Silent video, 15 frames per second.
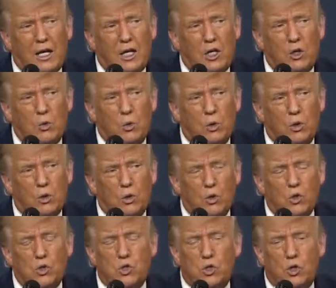and you will
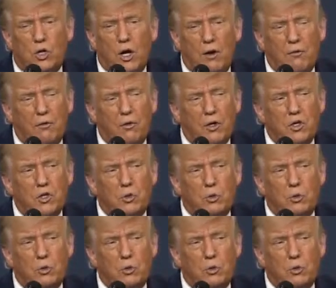lose your coverage.